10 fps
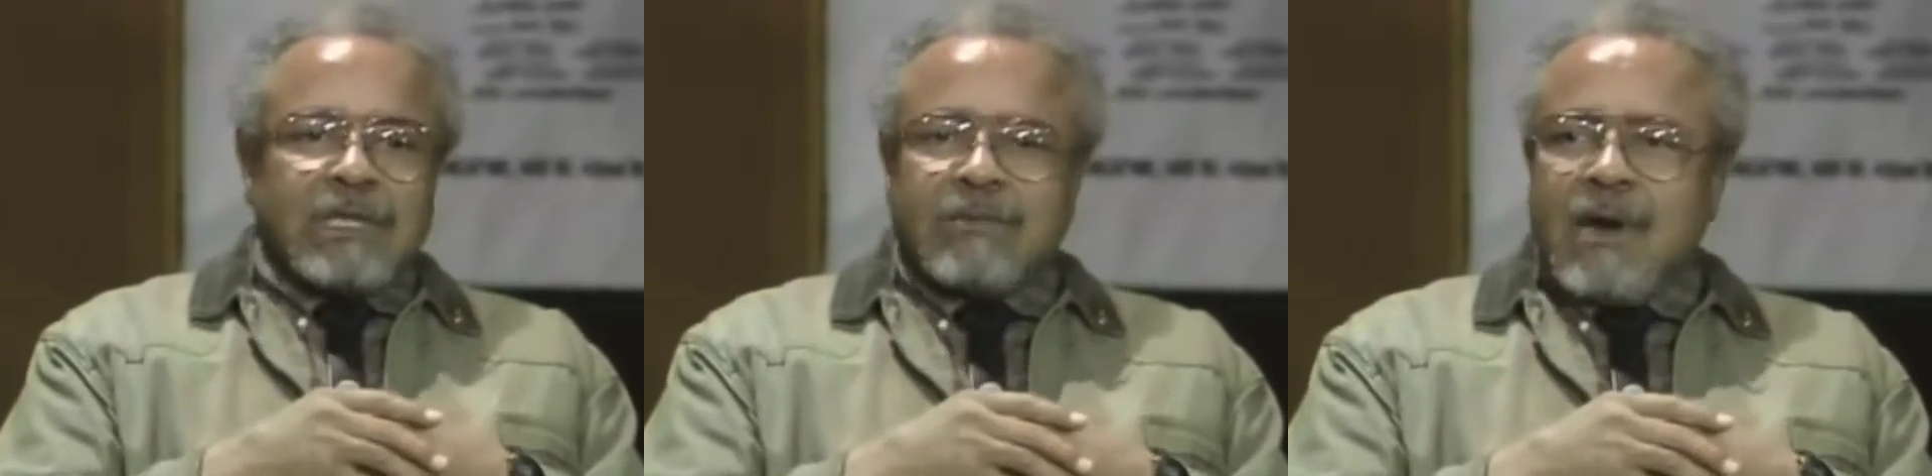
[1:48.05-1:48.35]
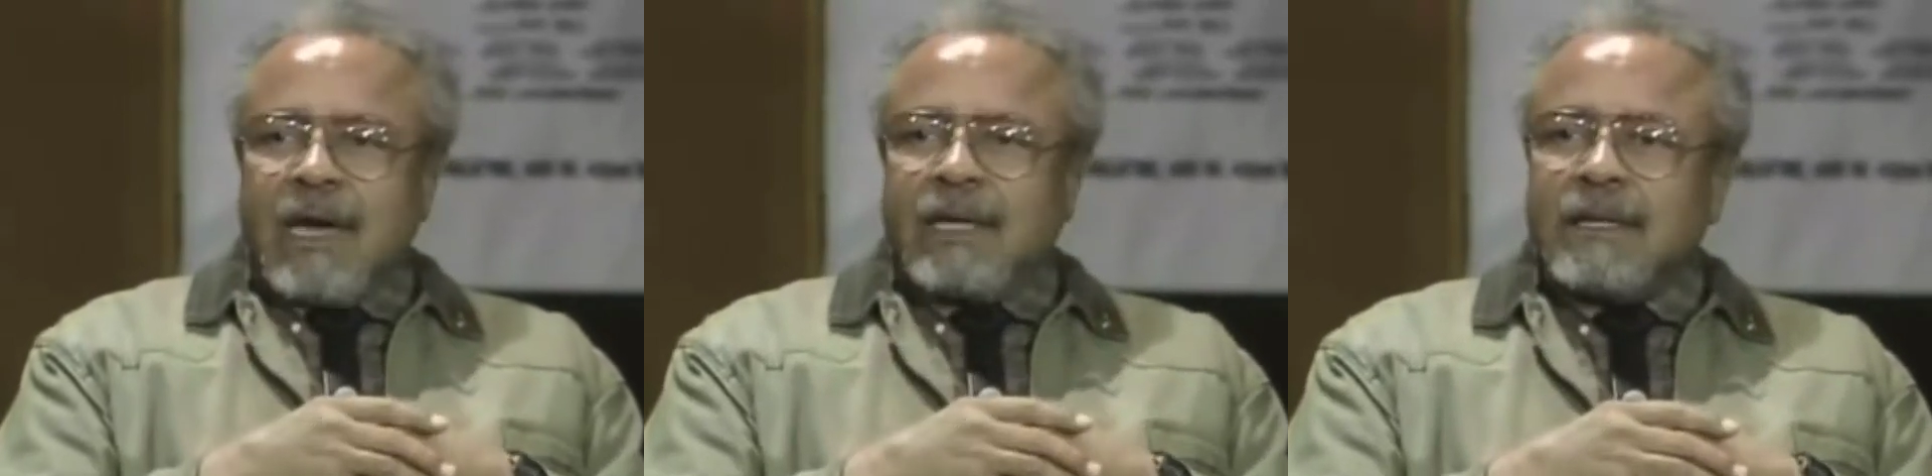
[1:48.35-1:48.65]
is
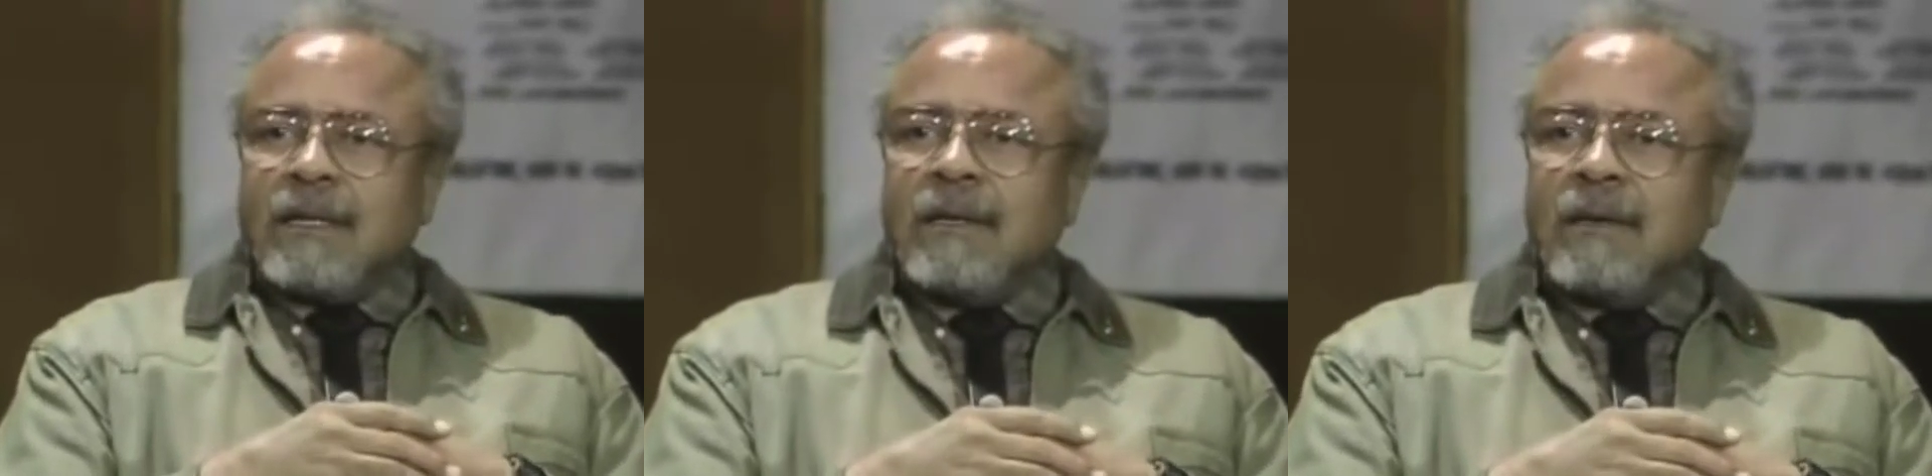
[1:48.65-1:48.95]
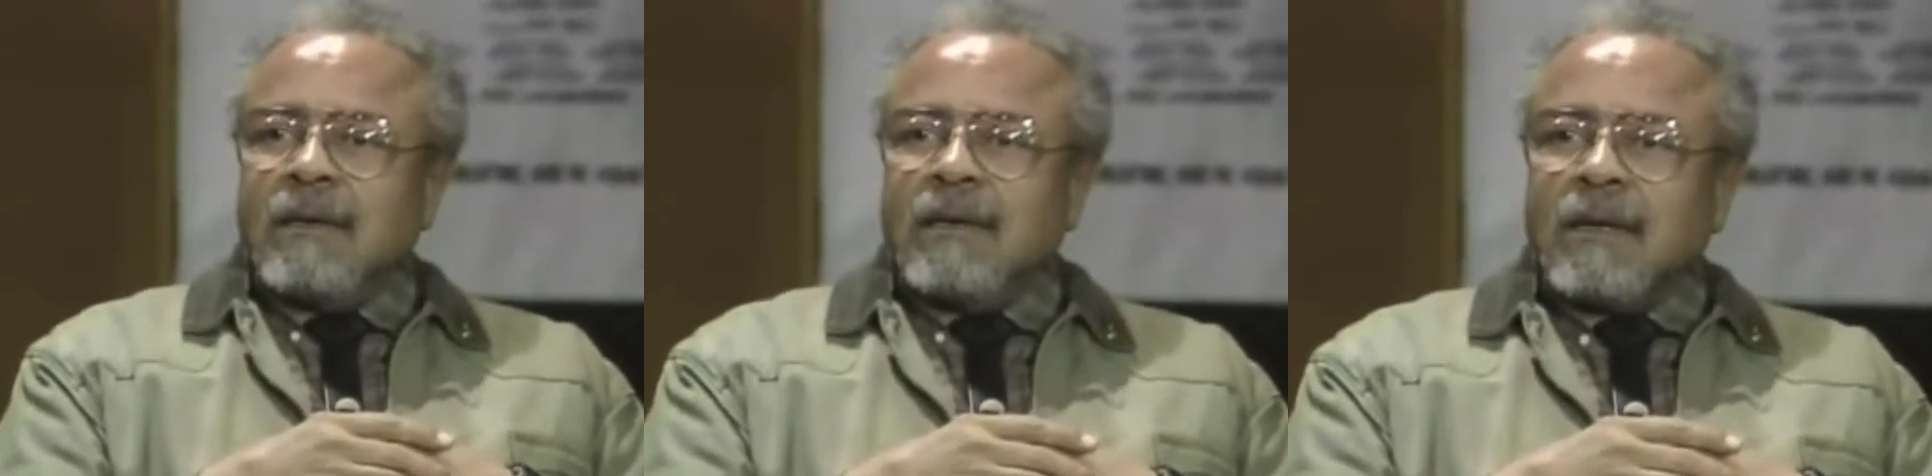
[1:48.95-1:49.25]
right.
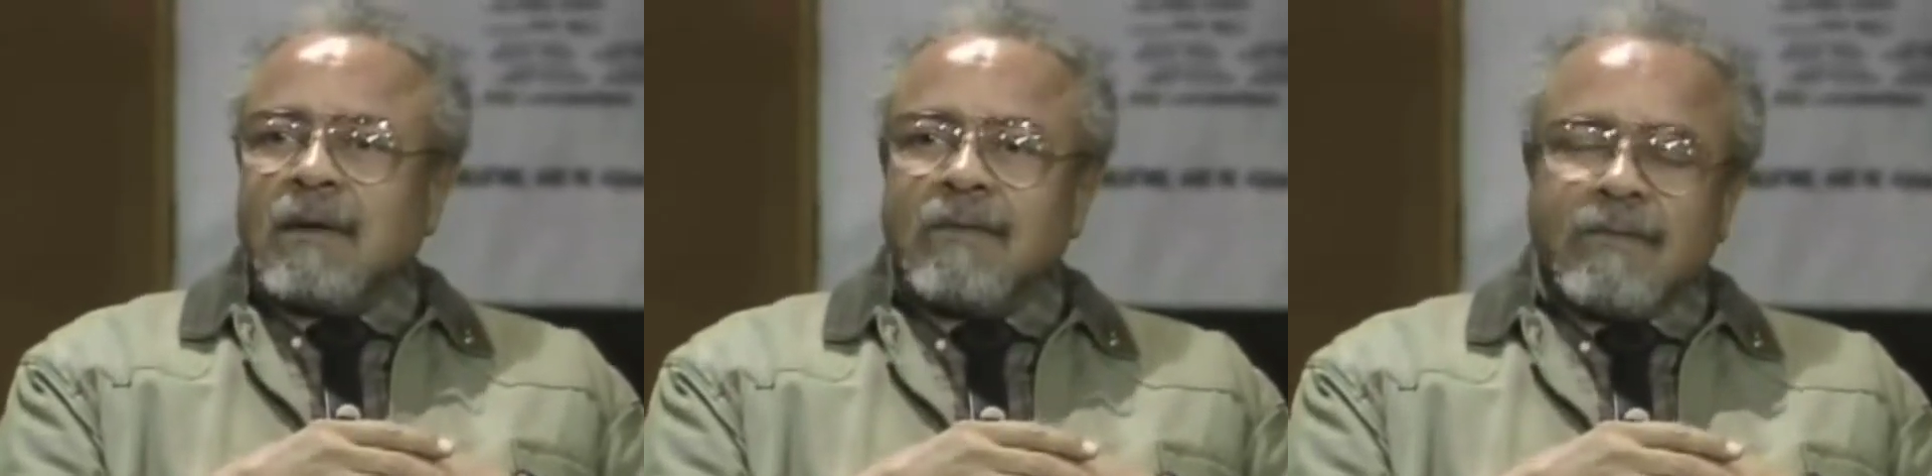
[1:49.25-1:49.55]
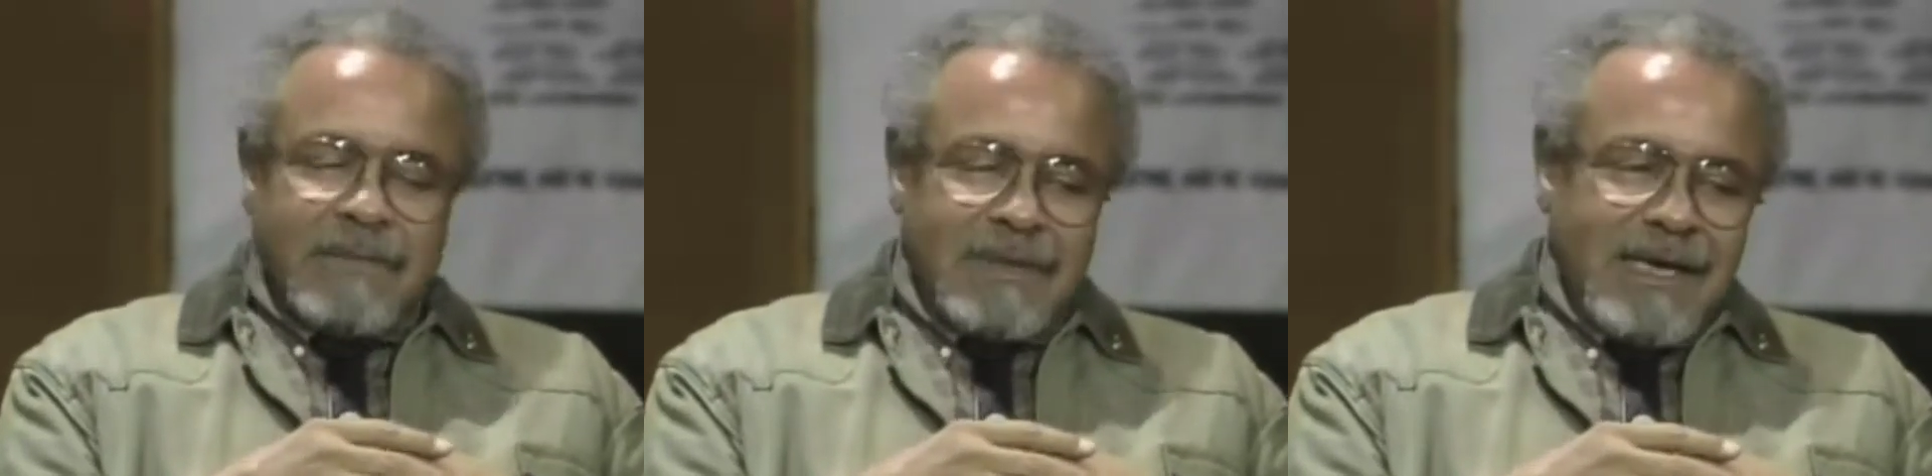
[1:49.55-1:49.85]

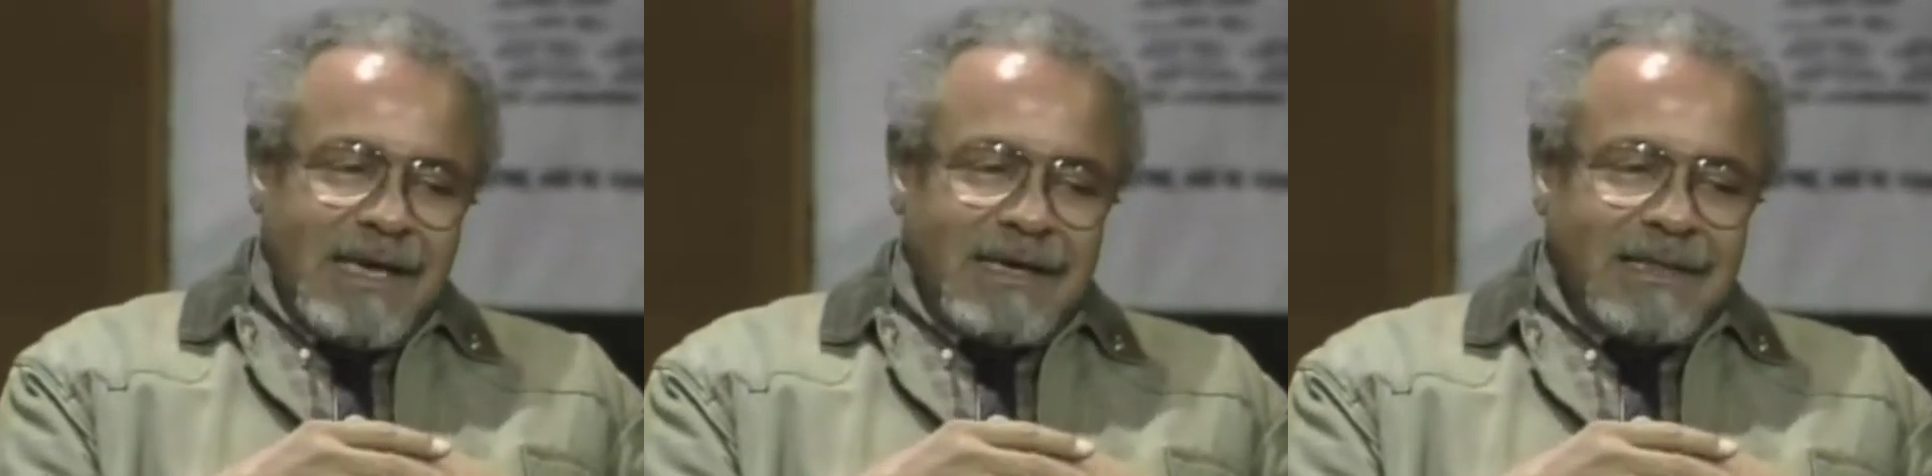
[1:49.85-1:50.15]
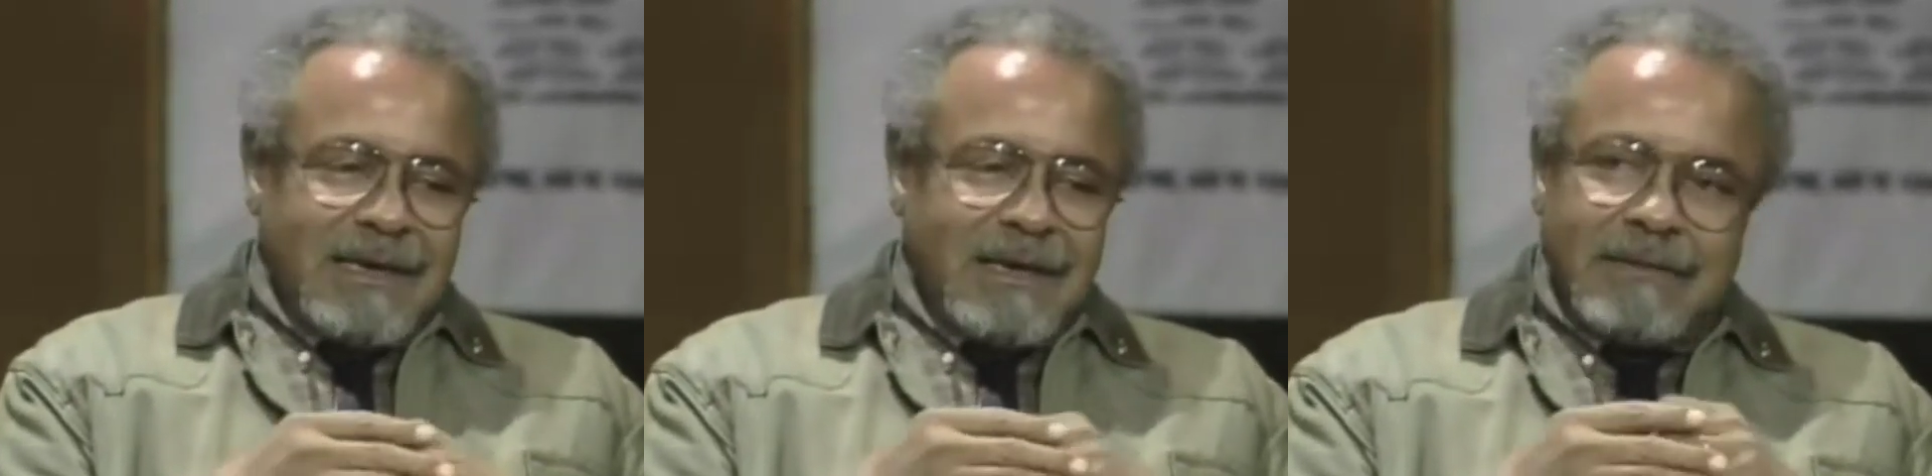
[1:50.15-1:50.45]

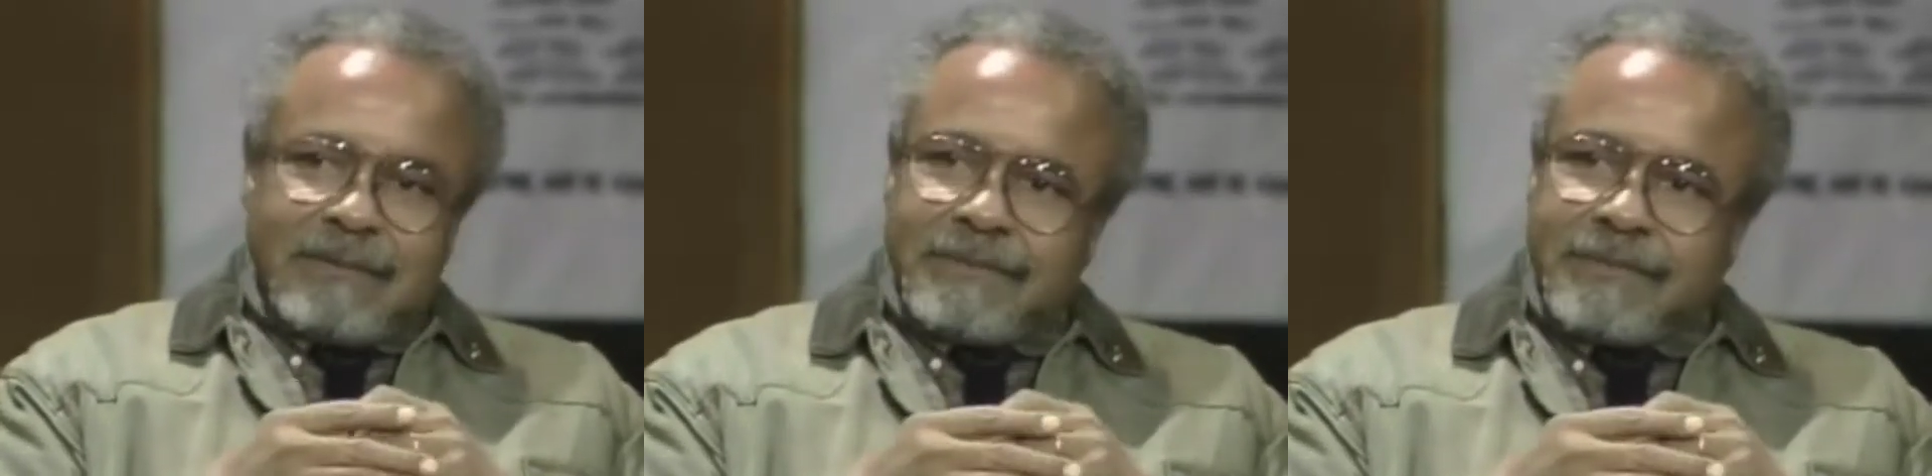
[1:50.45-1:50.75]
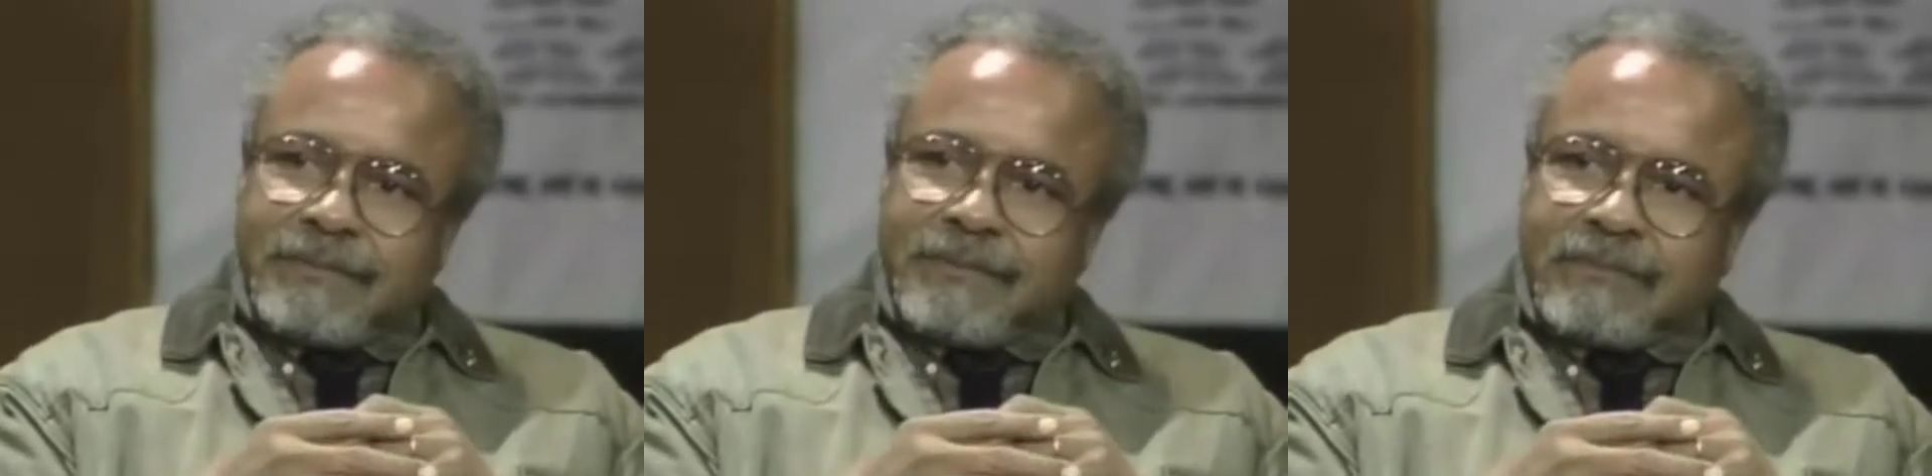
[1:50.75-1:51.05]
How is that
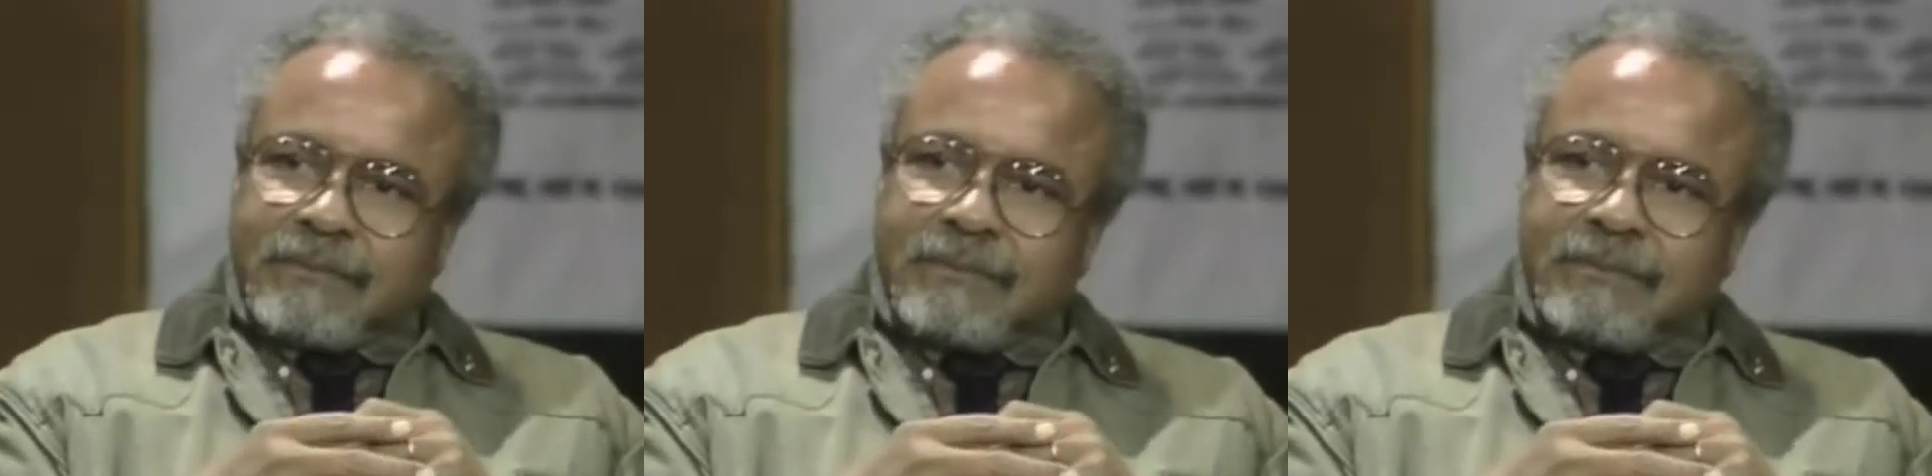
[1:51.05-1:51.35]
resolved